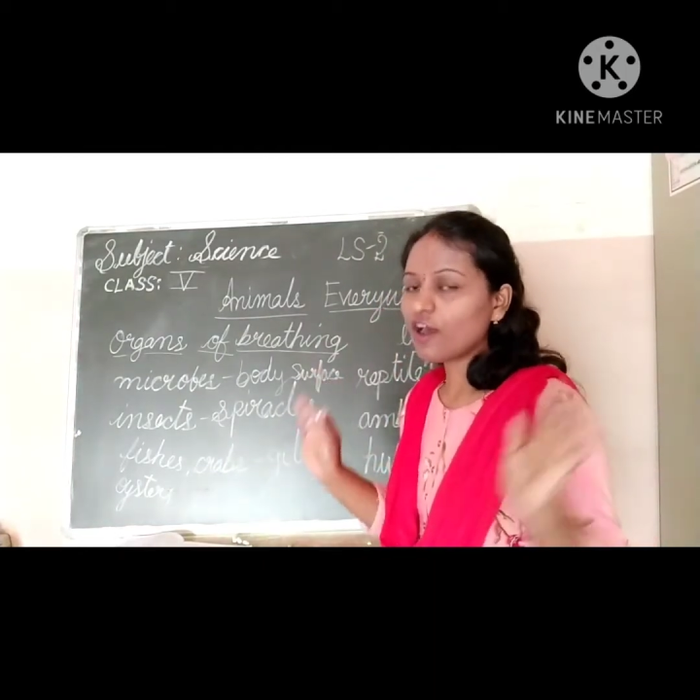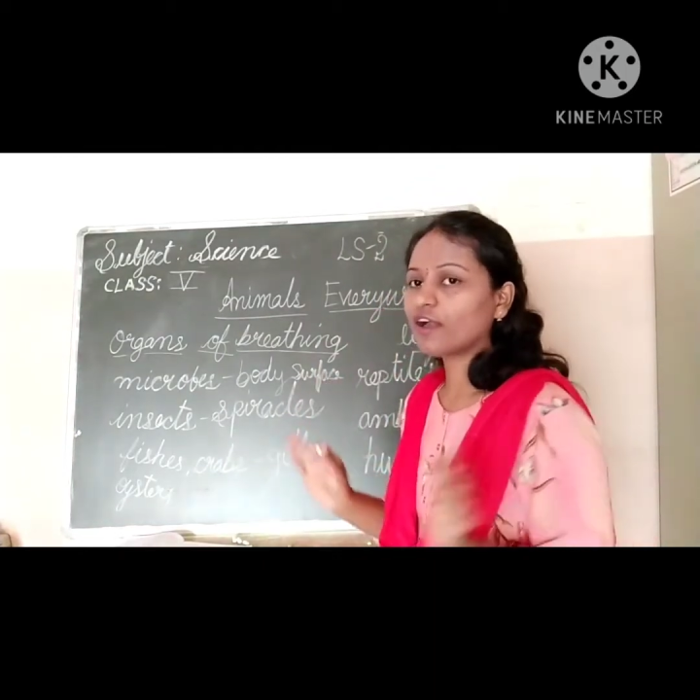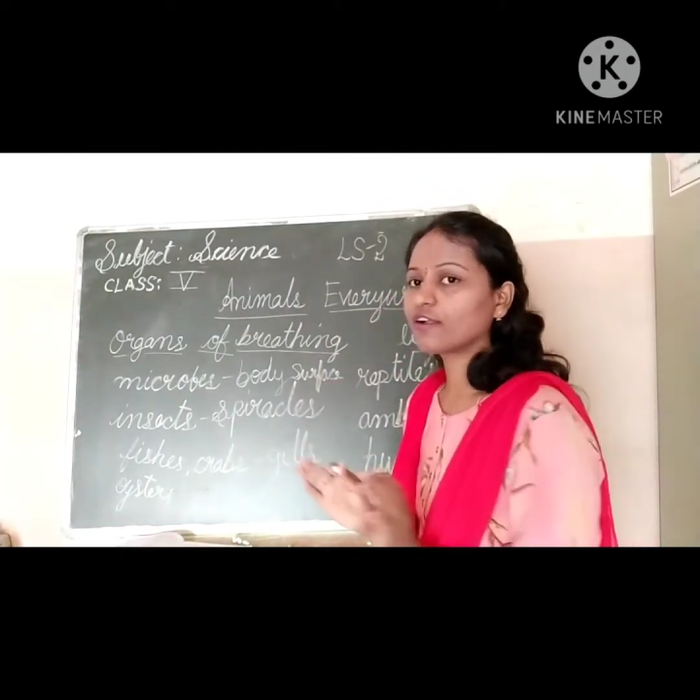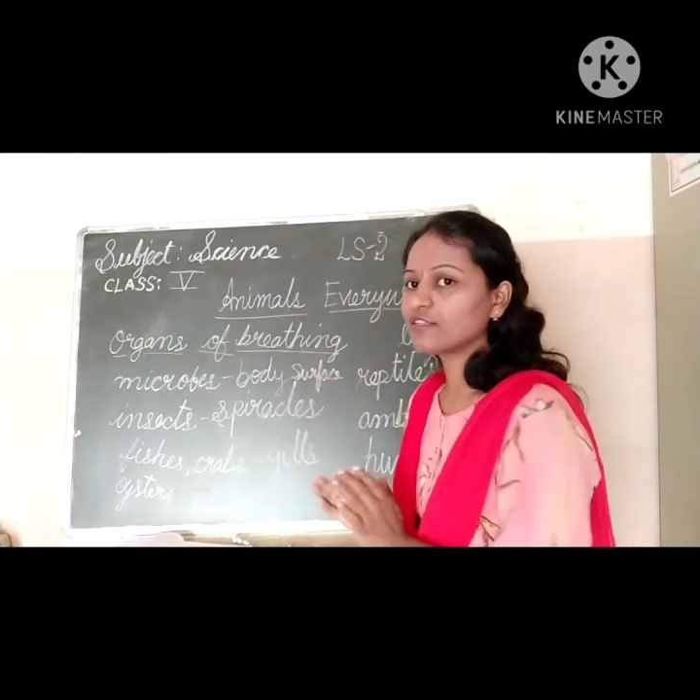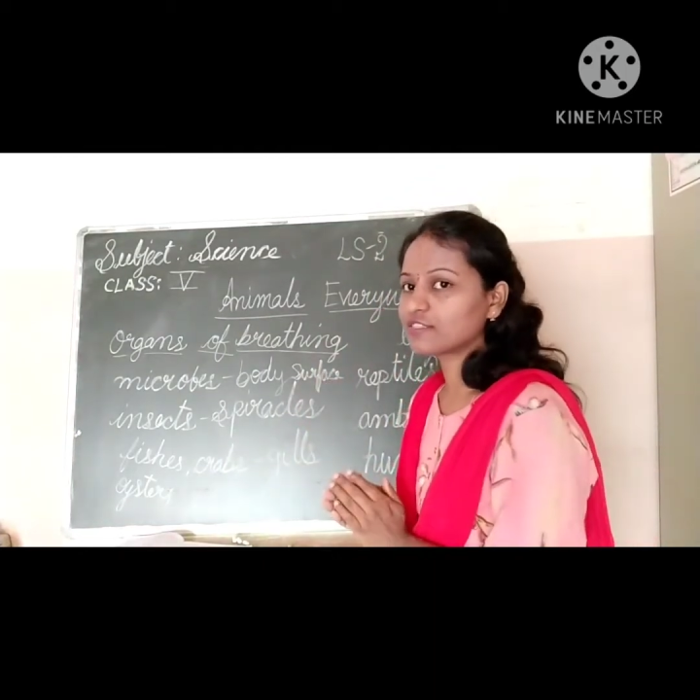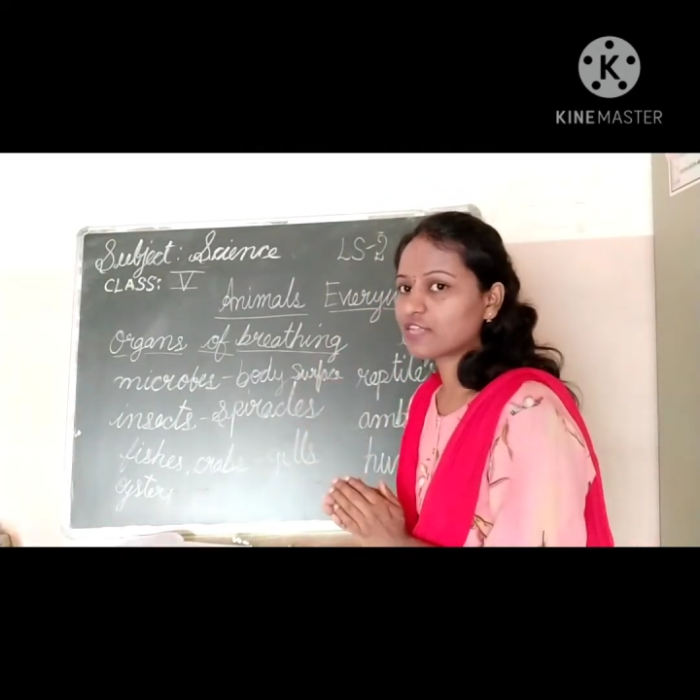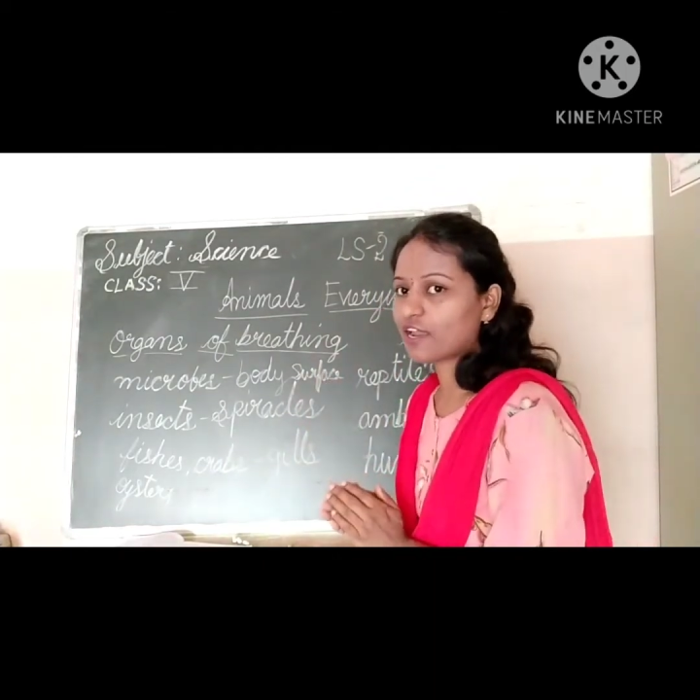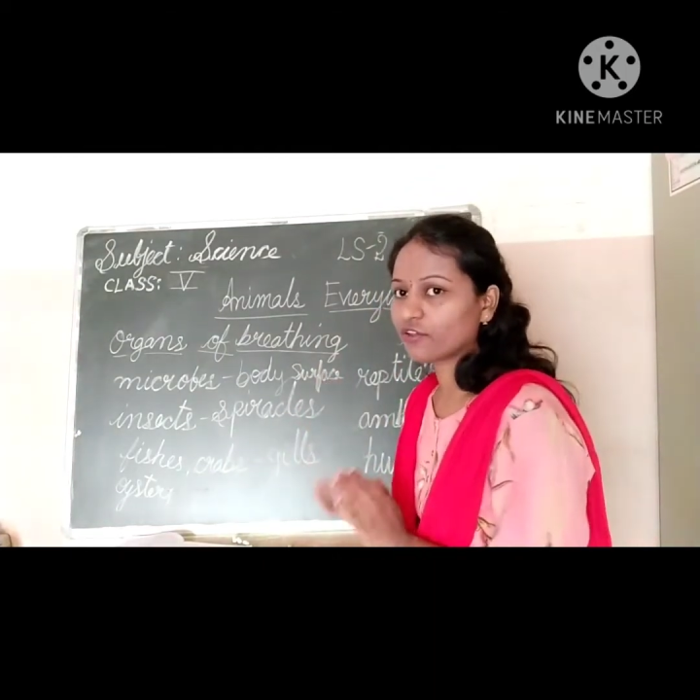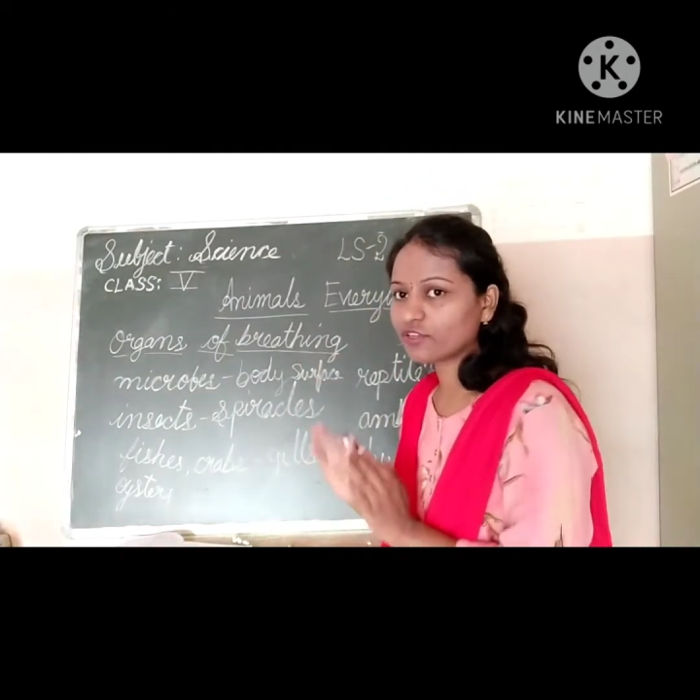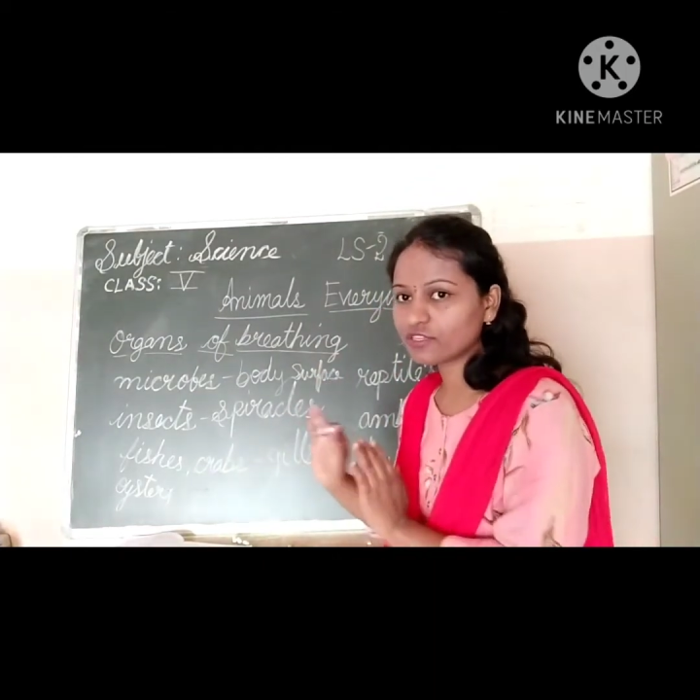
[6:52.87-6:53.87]

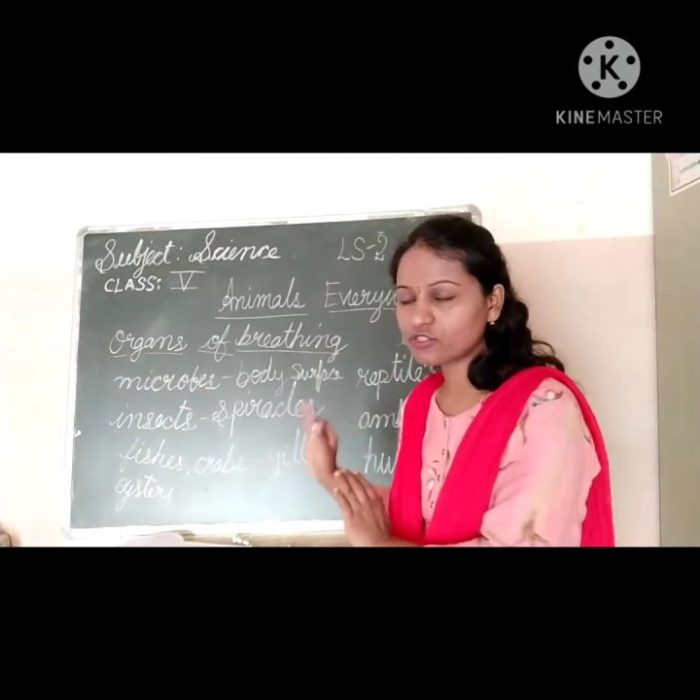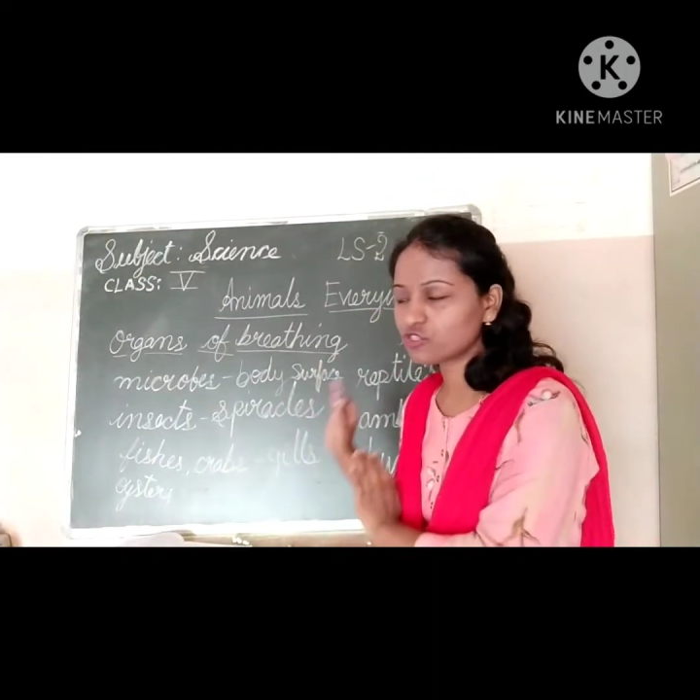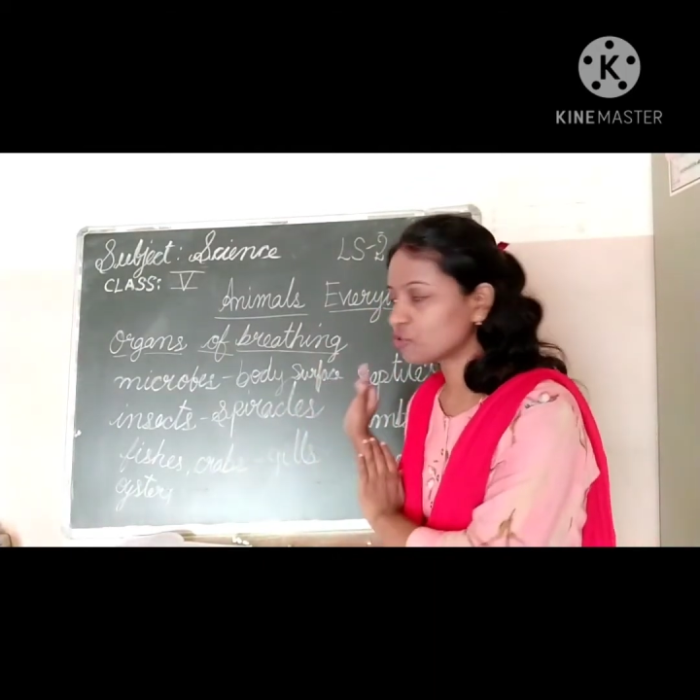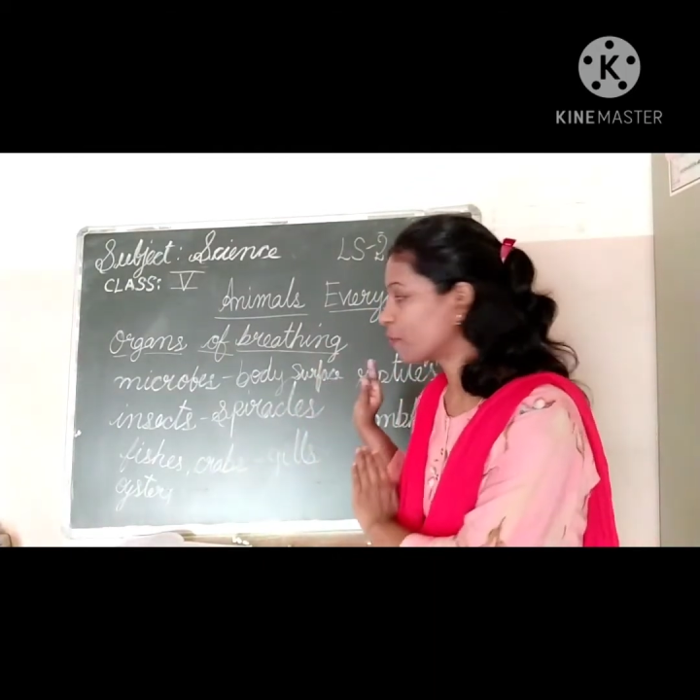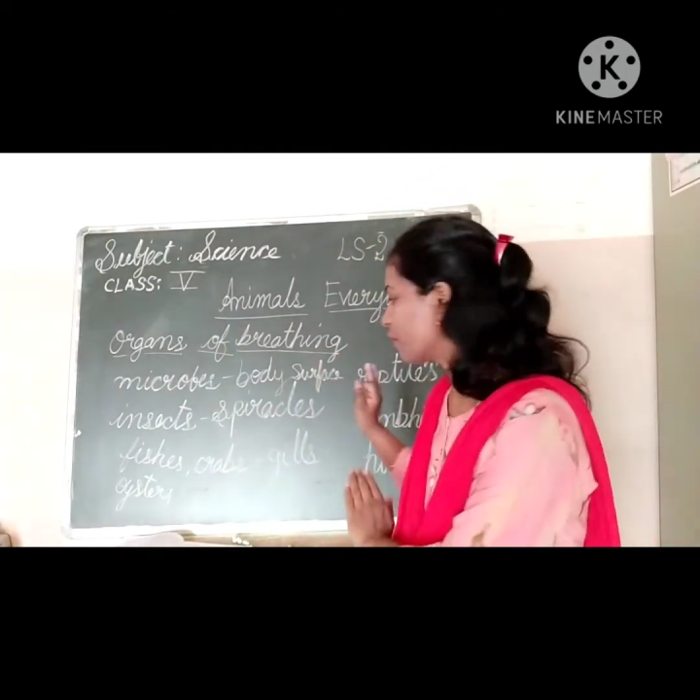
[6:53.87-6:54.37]
understand. This should be